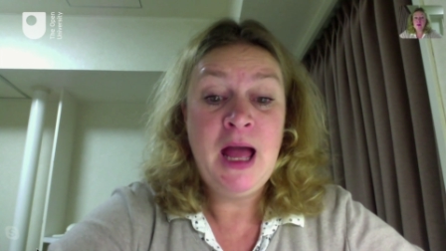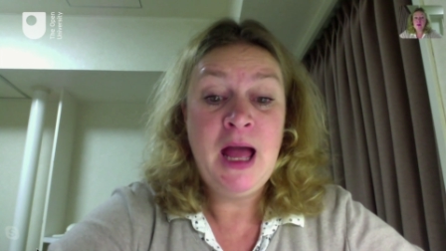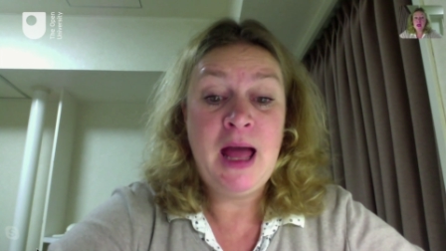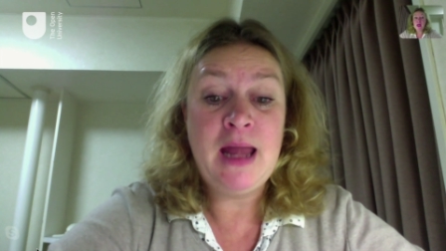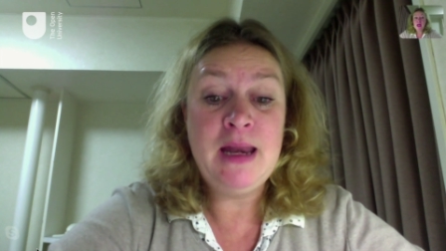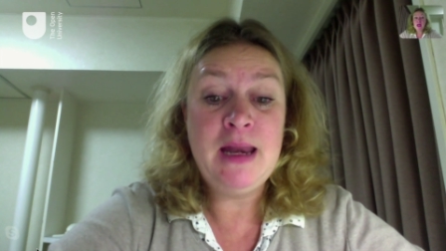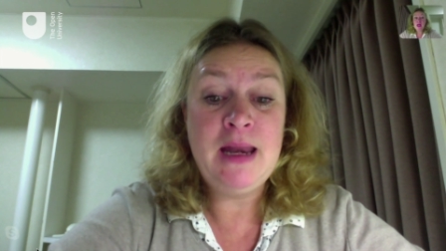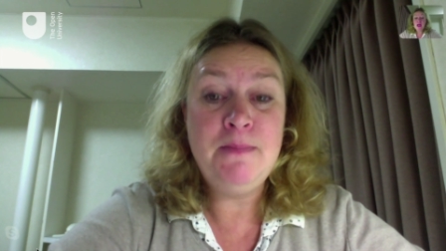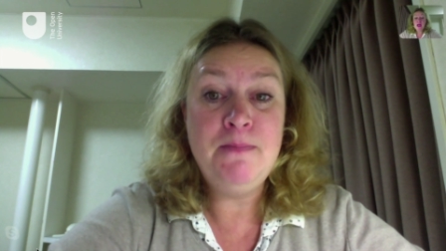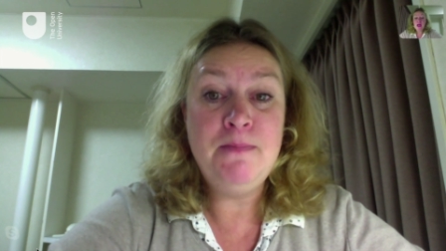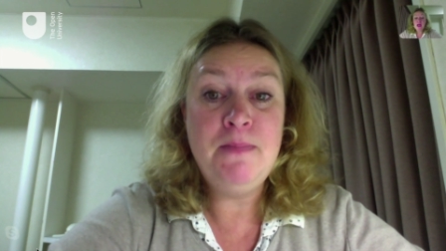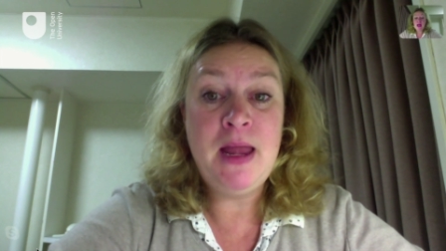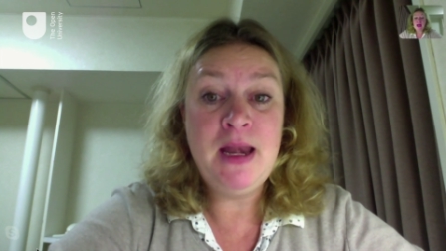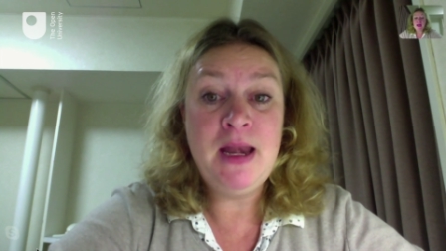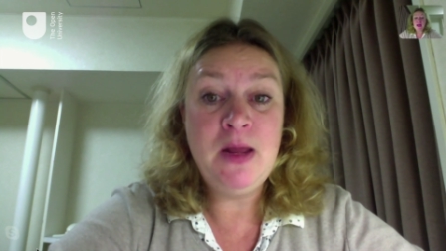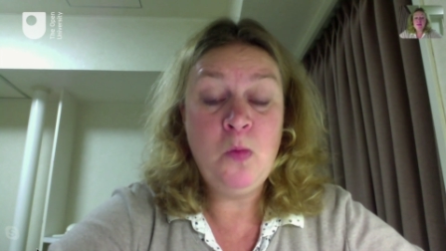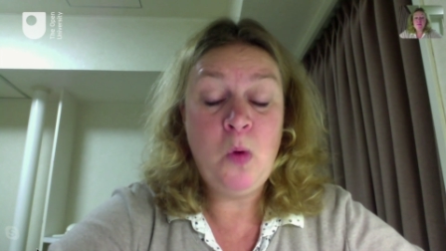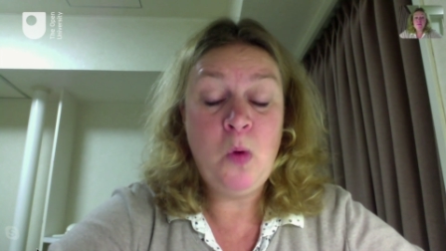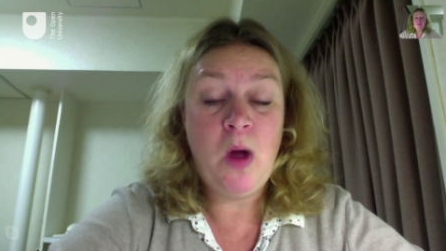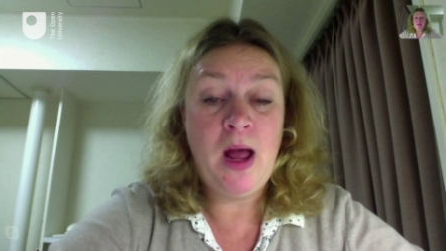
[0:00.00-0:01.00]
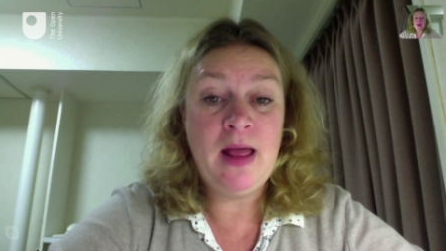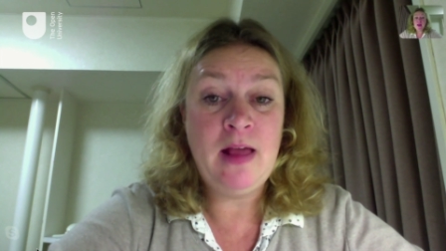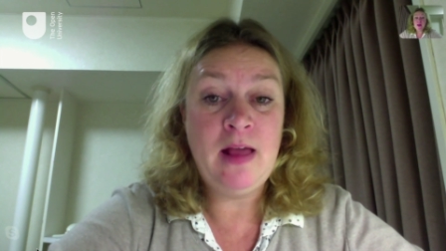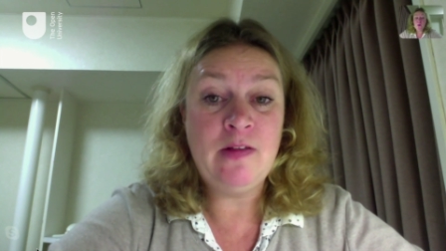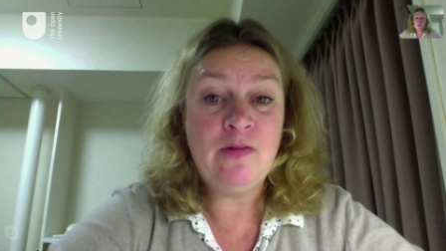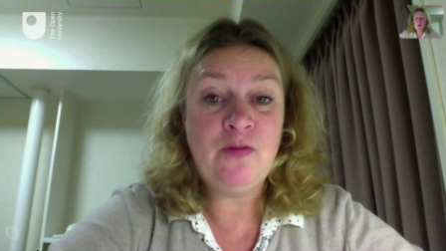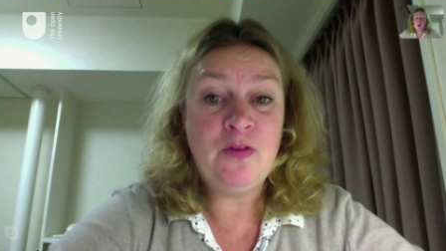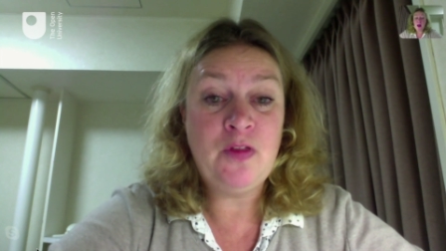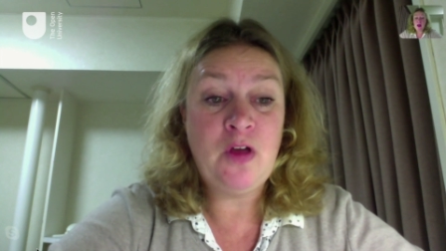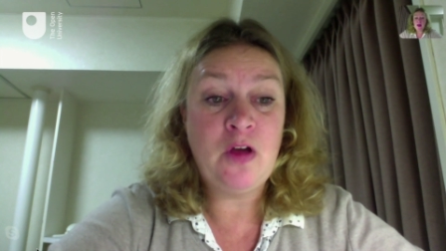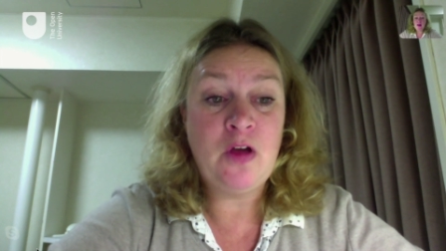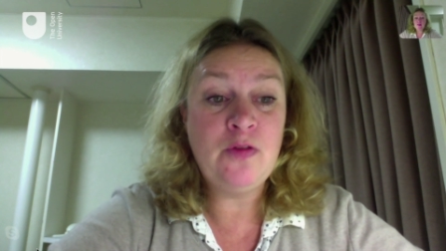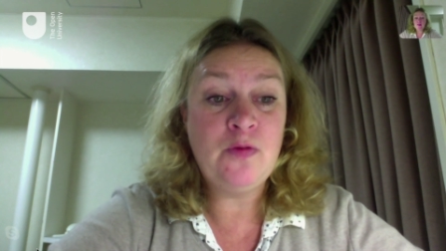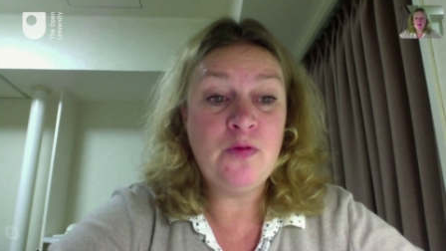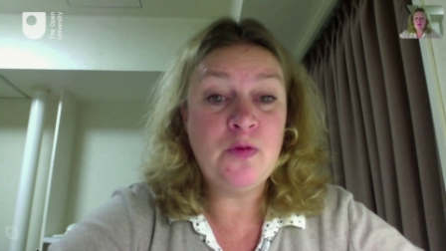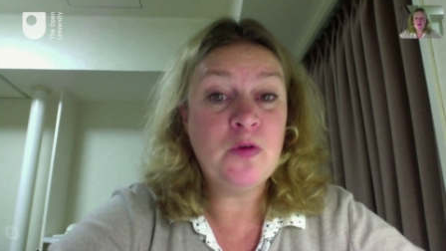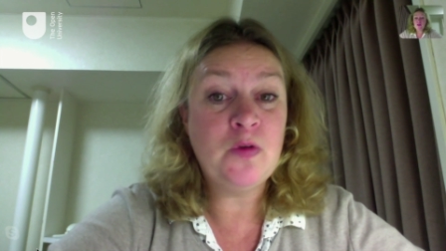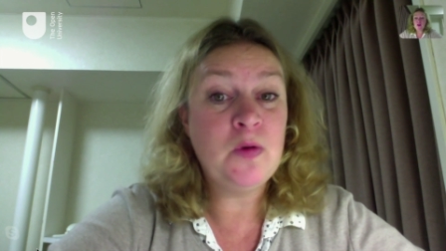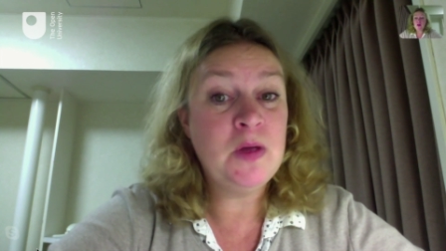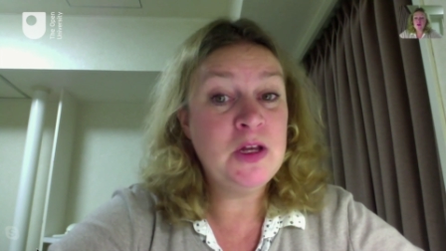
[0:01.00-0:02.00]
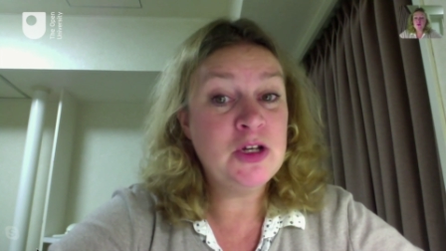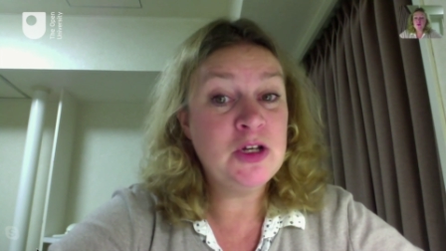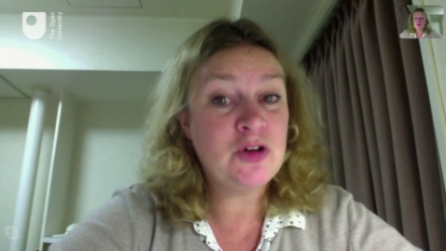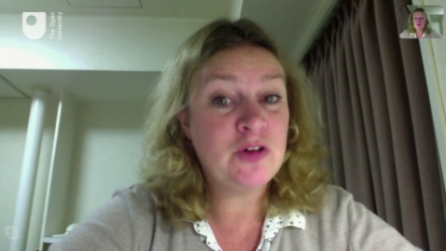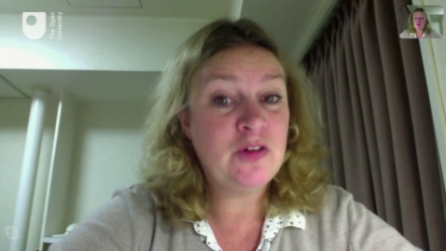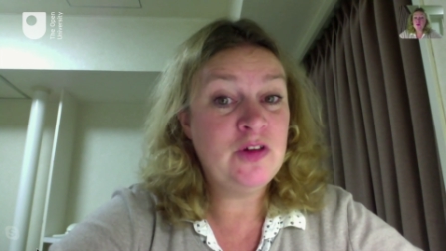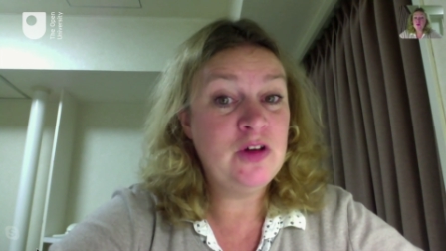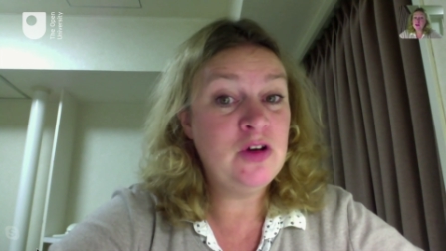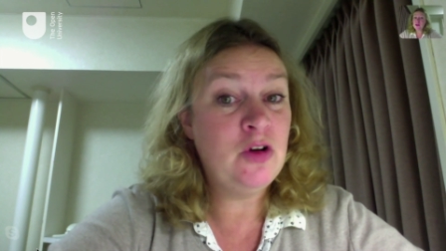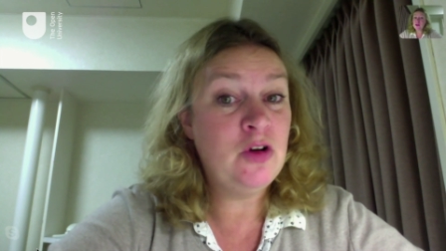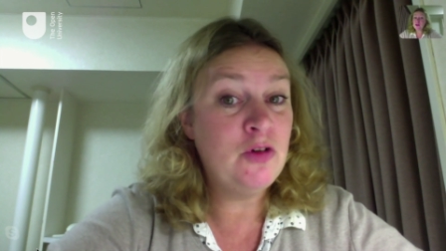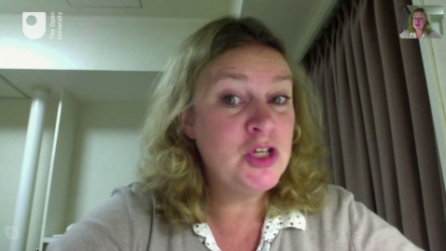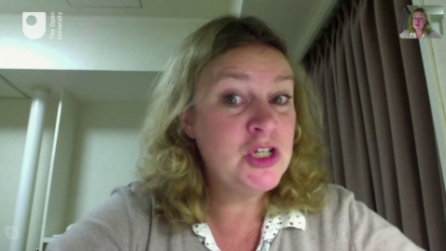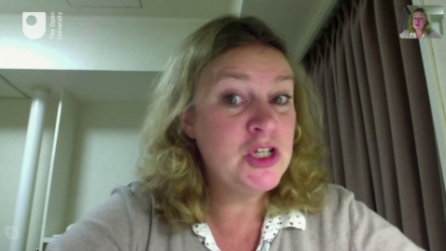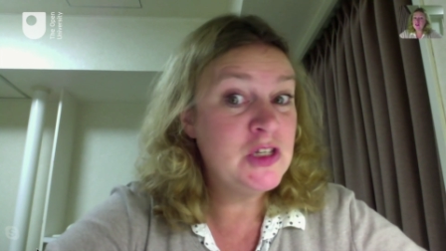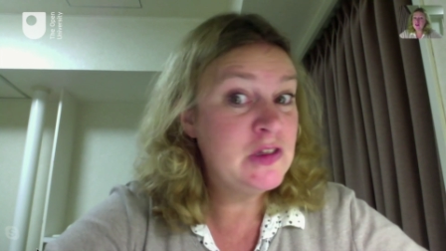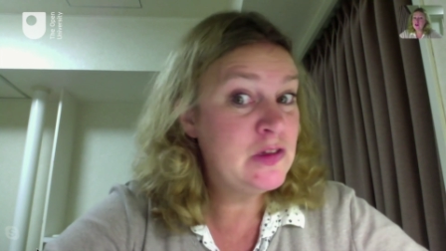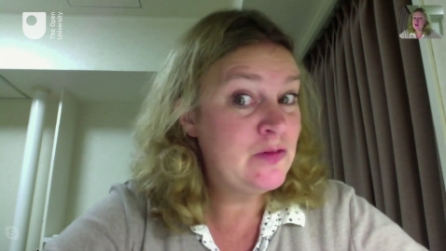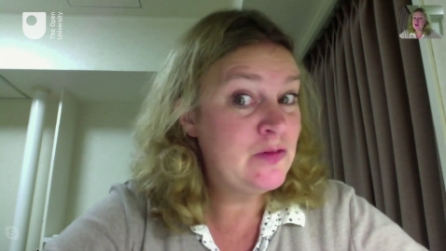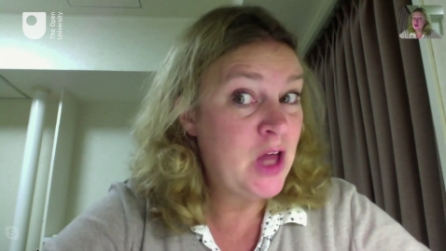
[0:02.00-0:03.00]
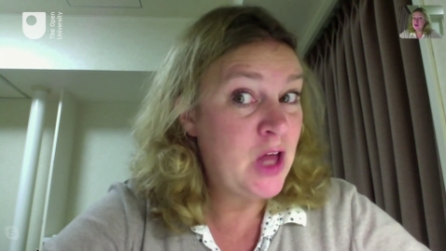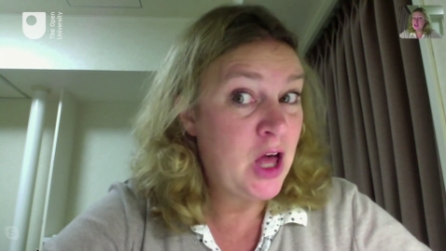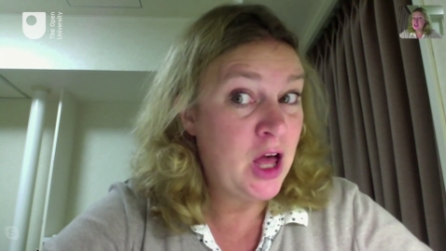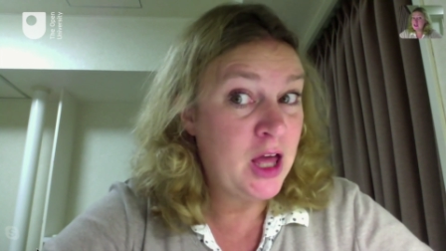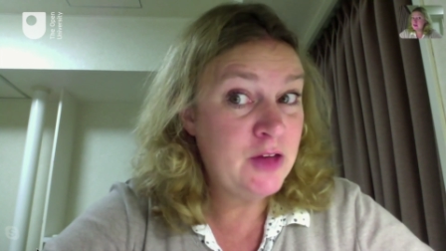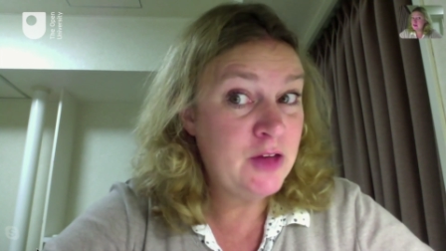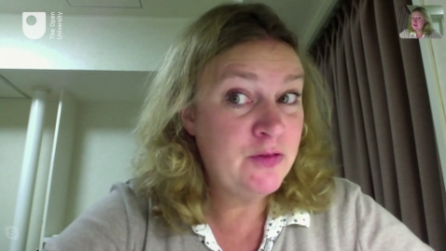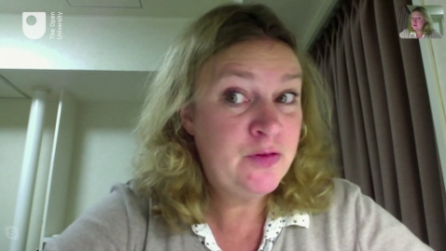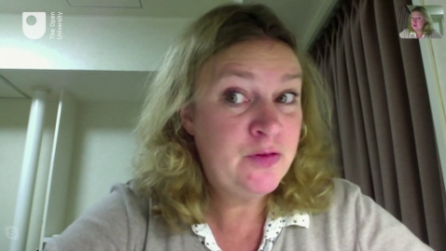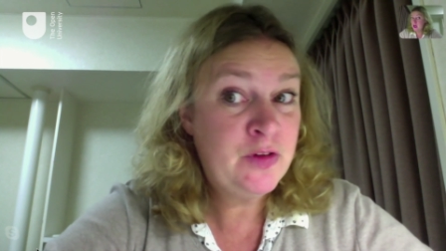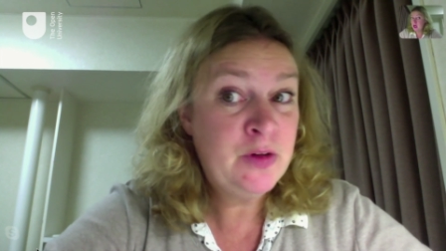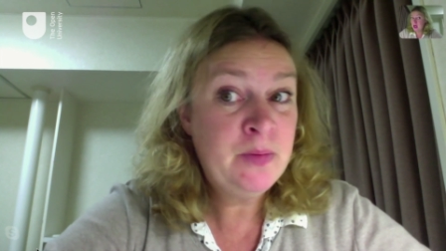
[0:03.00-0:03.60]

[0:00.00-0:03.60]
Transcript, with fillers: And in many ways, for those of us who are interested in origins of life,